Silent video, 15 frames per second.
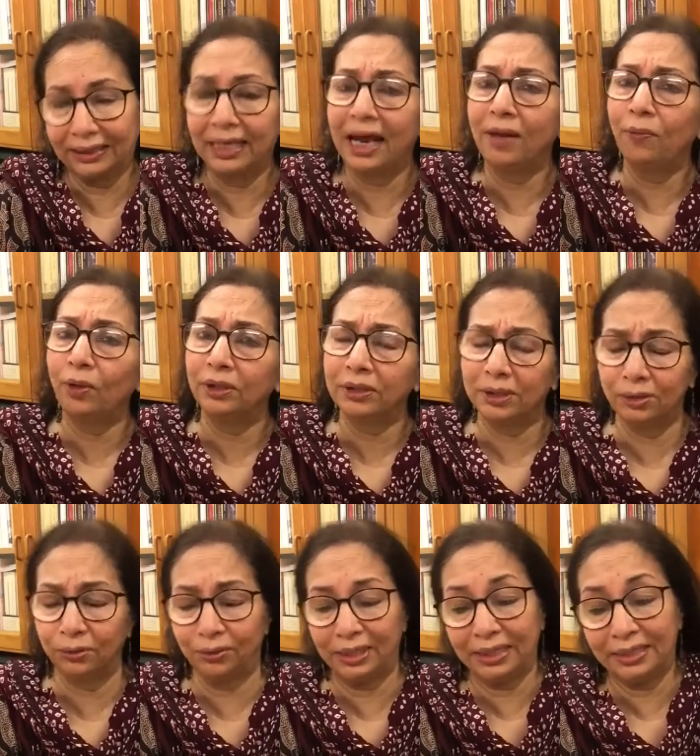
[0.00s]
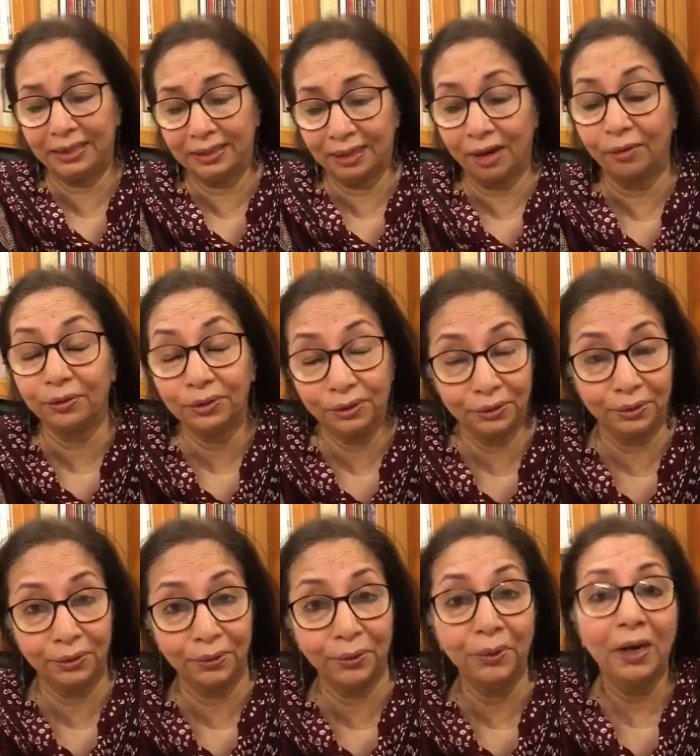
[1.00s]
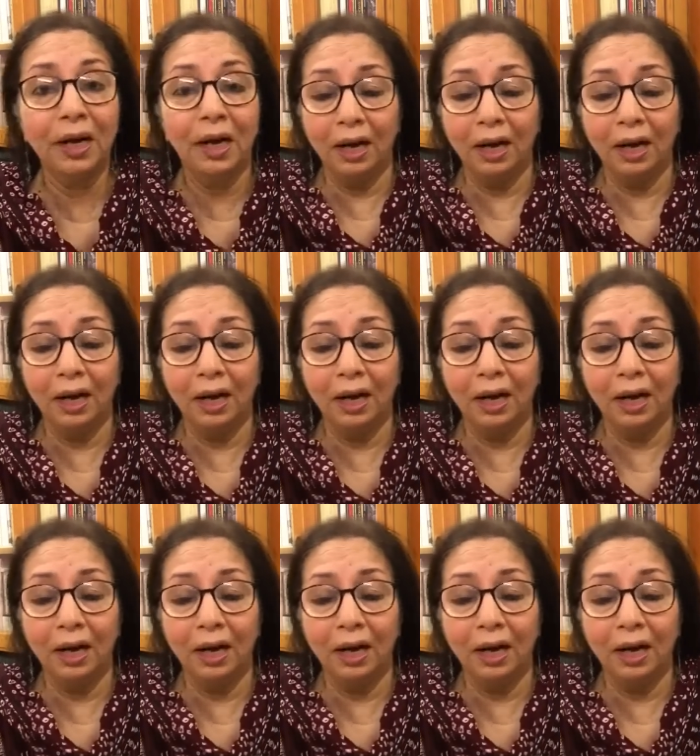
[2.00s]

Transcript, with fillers: And I wanted to read it out to you.